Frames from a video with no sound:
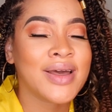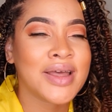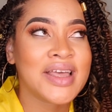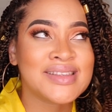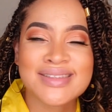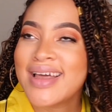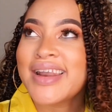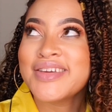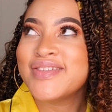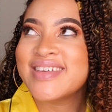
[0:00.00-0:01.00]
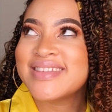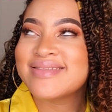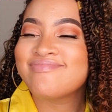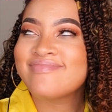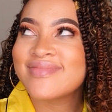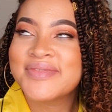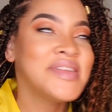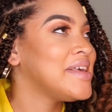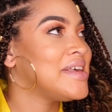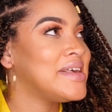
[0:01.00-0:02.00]
It's not a unit,
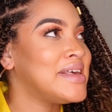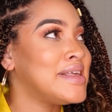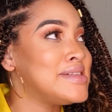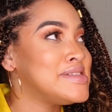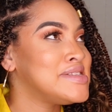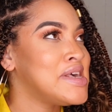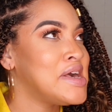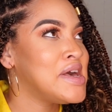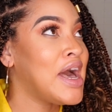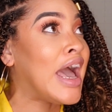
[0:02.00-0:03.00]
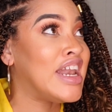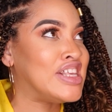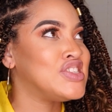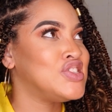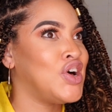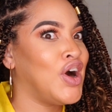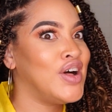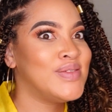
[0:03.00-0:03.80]
it's an install.